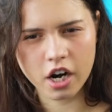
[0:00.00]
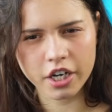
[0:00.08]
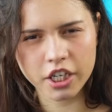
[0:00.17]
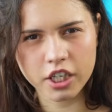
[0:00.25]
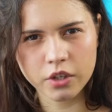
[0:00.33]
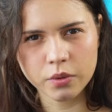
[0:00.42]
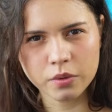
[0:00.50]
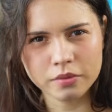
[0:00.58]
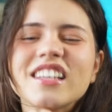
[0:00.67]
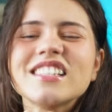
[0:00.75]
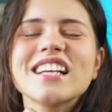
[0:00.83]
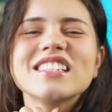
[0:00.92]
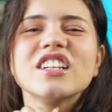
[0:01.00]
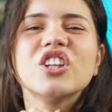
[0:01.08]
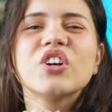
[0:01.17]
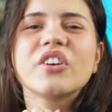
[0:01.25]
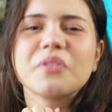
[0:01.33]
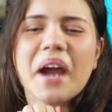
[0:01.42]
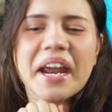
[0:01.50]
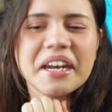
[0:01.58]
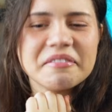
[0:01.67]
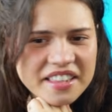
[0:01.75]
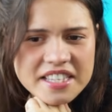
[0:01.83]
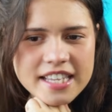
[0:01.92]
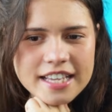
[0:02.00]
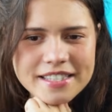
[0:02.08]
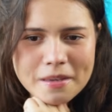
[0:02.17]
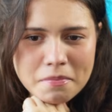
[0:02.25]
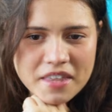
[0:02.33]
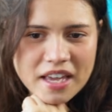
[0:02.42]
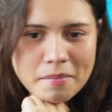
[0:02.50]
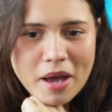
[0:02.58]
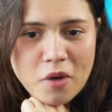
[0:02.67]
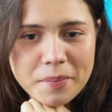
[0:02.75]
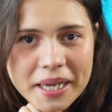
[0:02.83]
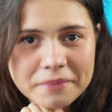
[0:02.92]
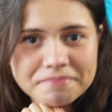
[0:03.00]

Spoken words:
are you? This doesn't look right. This says something about me.